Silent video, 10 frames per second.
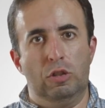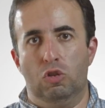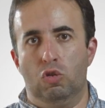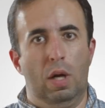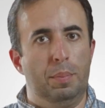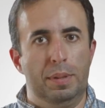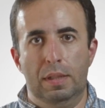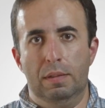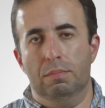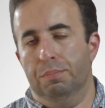Just drop it
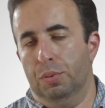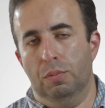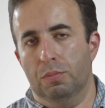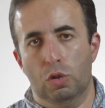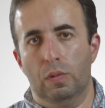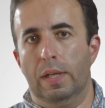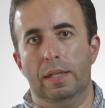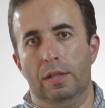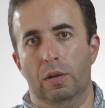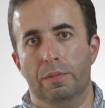in, boom, you're ready
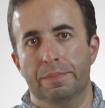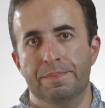to go.